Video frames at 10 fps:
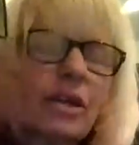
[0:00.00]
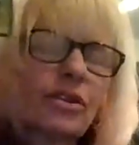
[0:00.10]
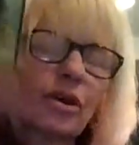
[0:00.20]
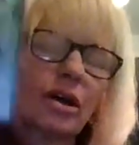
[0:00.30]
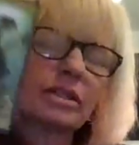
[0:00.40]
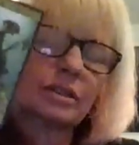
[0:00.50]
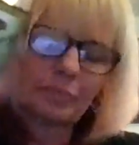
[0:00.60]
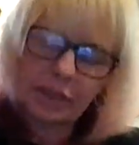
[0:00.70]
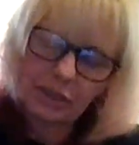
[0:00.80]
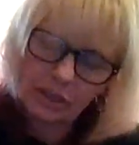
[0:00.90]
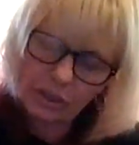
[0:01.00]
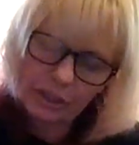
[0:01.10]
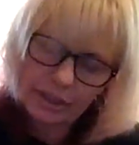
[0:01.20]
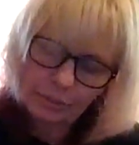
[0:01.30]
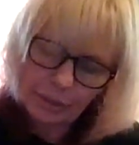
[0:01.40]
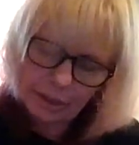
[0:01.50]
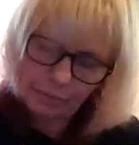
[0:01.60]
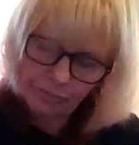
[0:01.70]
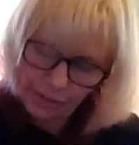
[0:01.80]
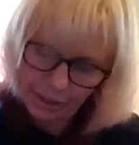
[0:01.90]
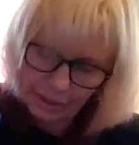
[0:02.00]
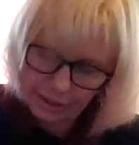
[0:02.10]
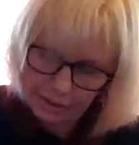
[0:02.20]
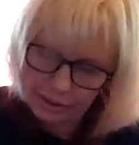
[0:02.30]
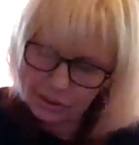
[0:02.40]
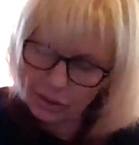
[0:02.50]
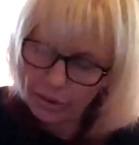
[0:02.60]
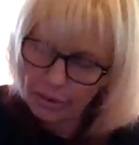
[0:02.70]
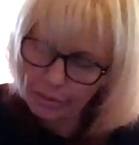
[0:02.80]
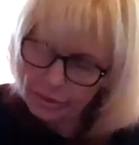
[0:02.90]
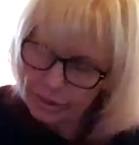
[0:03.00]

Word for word: thoughts, because thoughts become things. So,